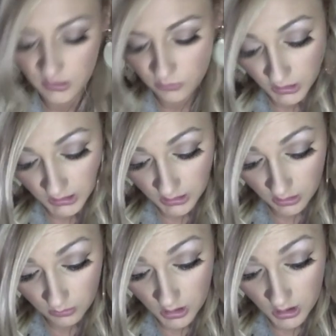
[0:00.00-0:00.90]
Really
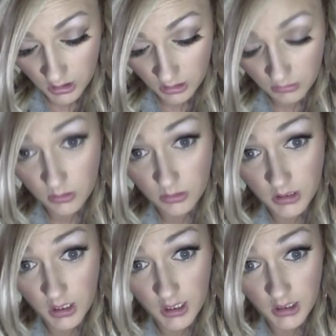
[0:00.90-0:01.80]
not with it. I'm so
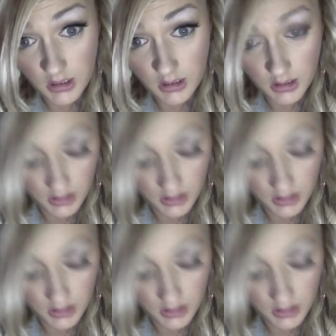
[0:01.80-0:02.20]
tired.